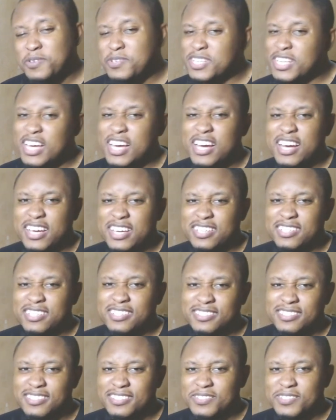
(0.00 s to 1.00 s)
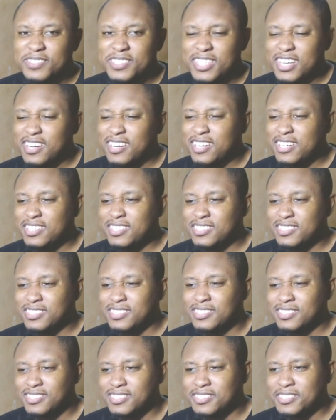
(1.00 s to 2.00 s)
back to the Dragon Ball universe.
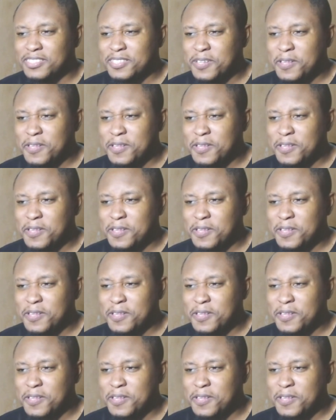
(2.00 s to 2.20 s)
Huh?